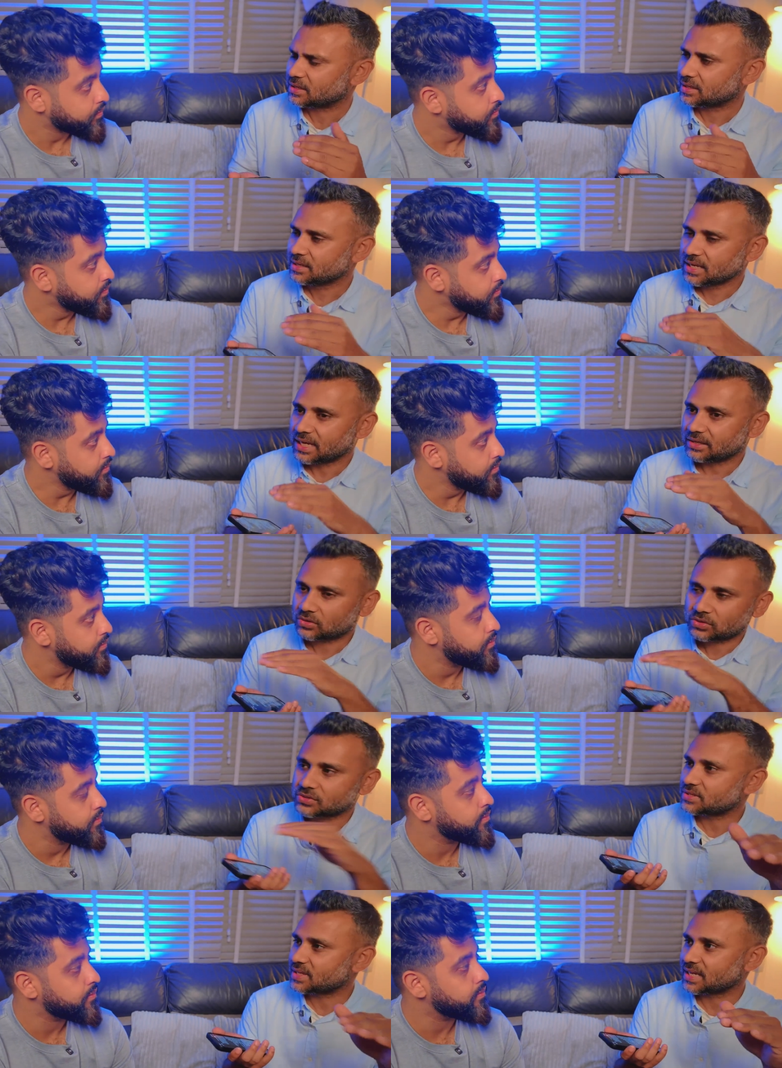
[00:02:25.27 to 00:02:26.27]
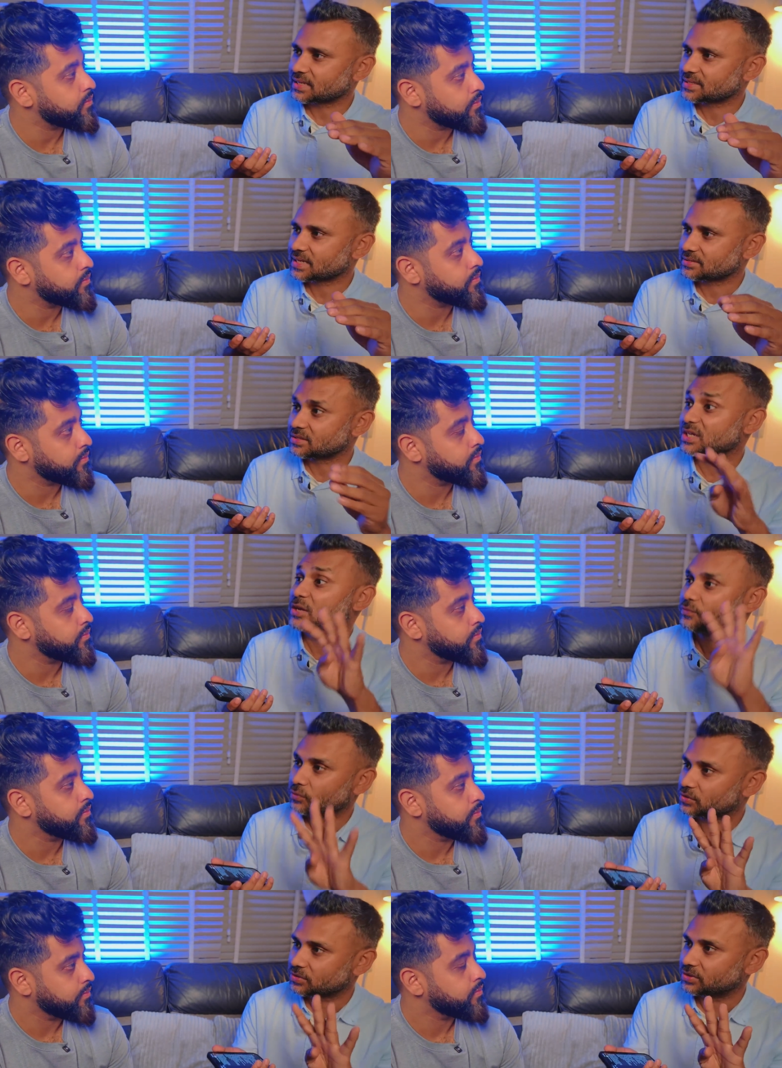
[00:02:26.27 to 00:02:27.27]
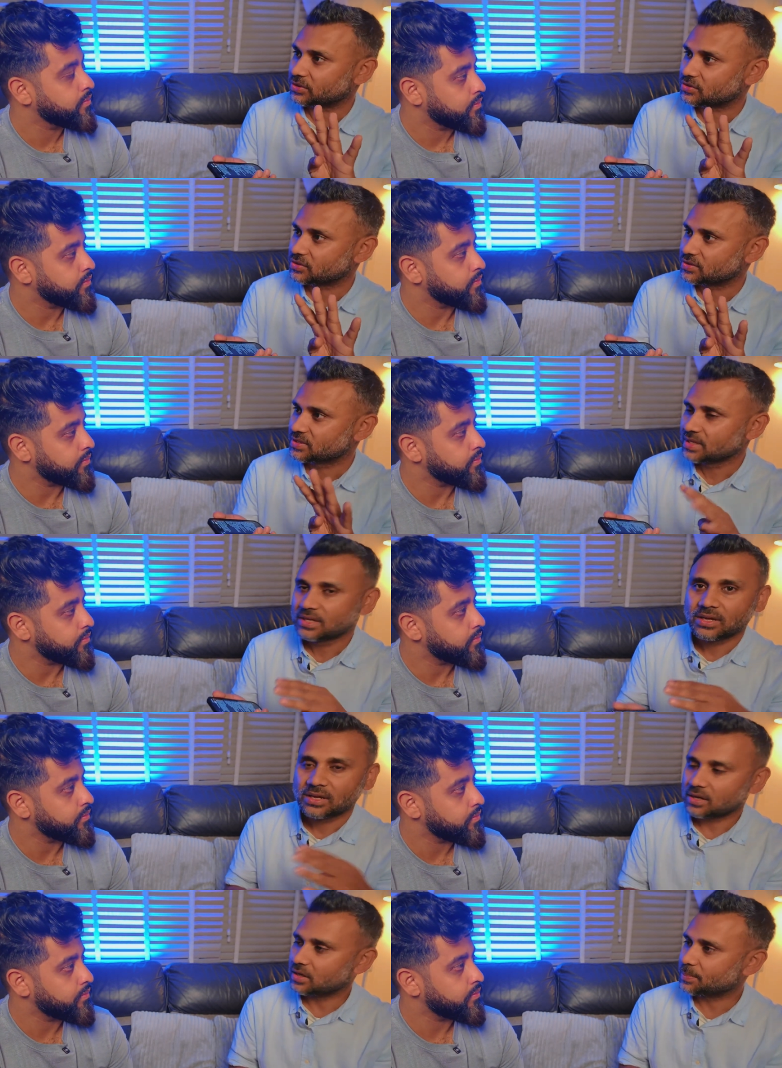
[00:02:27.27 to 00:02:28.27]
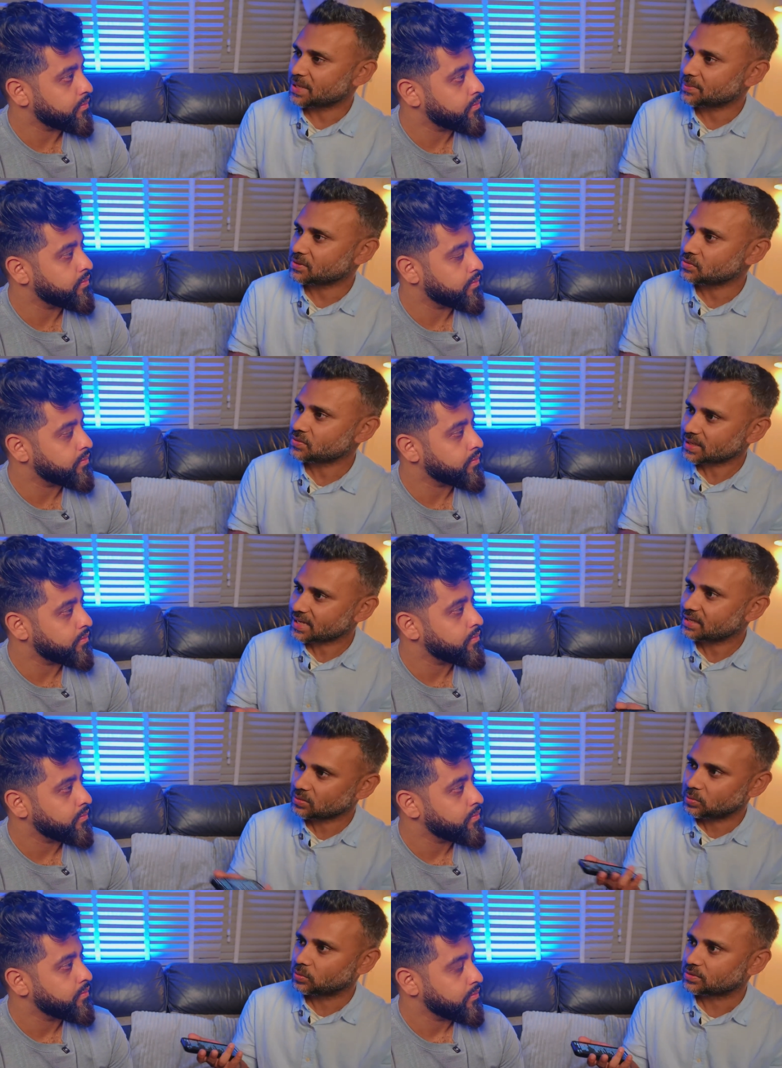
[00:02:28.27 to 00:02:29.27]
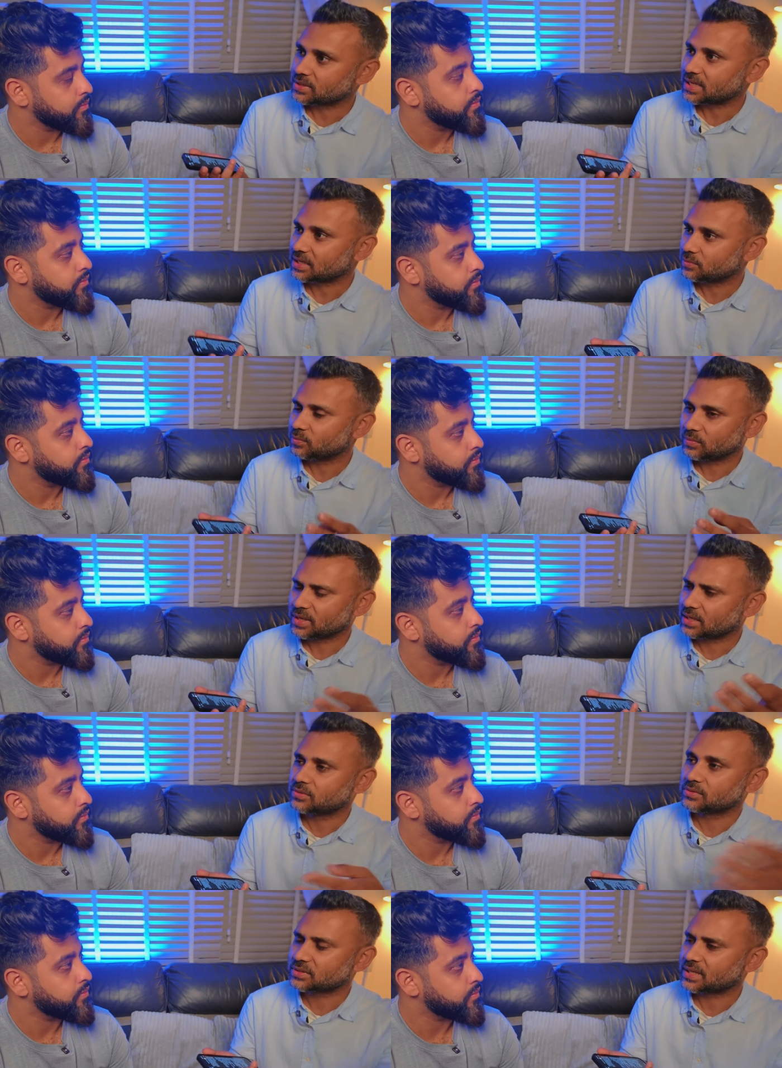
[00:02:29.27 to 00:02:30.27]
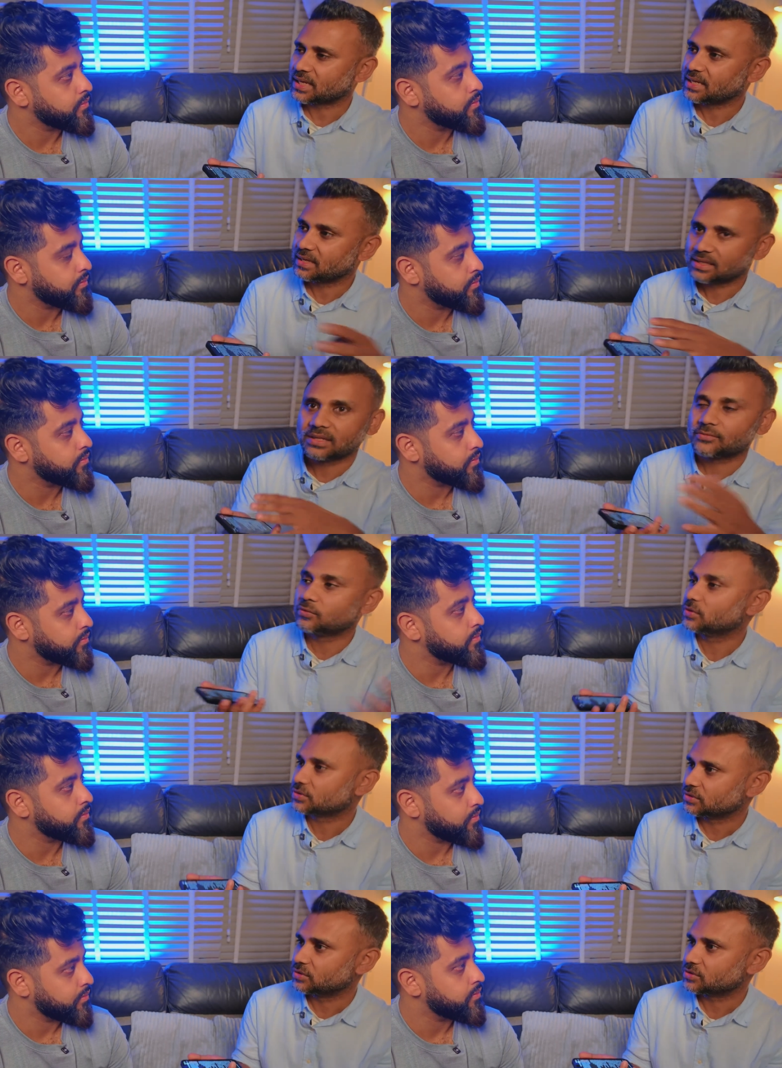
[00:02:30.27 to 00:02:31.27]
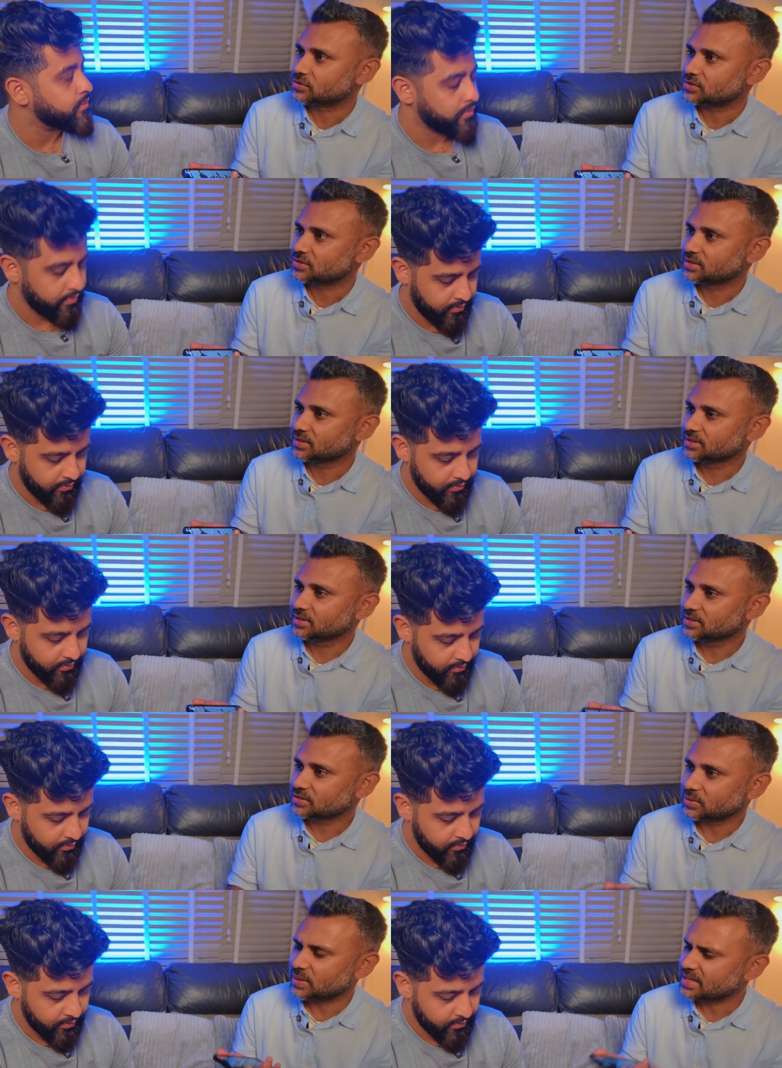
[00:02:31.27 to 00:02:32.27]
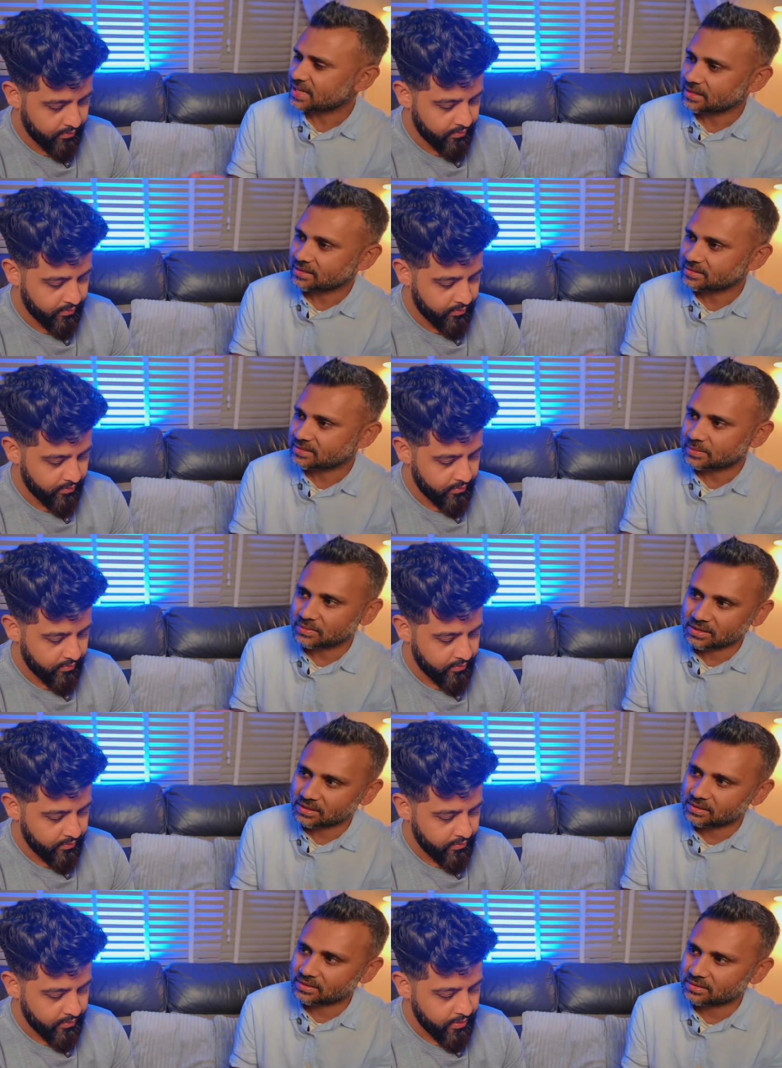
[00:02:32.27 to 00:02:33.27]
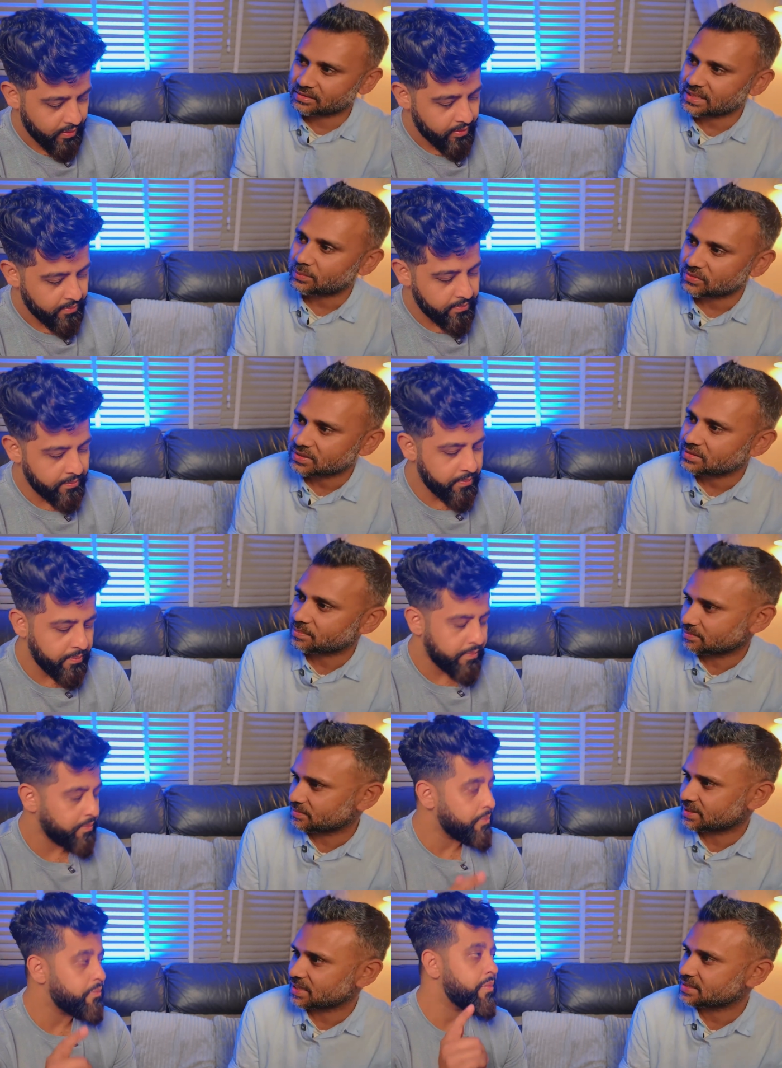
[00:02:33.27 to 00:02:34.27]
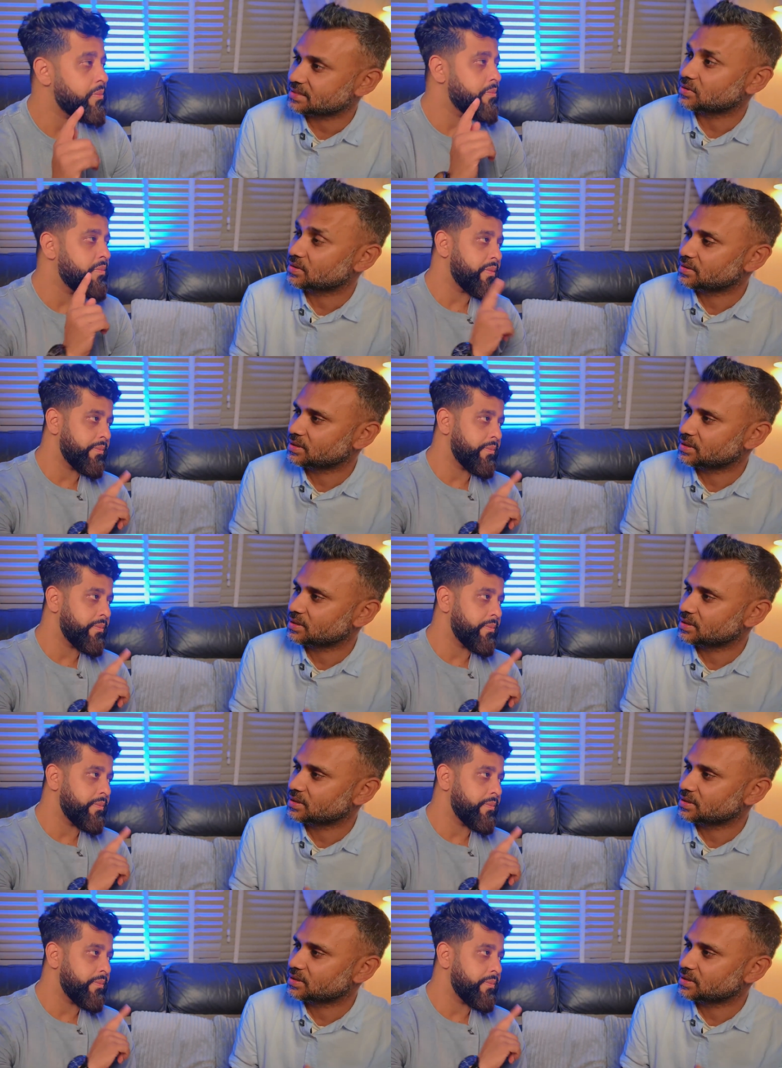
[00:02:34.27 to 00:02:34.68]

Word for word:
Speaker 1: and and it crosses the x-axis. You get four solutions. Mm-hmm. And paper two again quartic equals K four solutions. Mm-hmm. So in that the same, the, the same was tested on,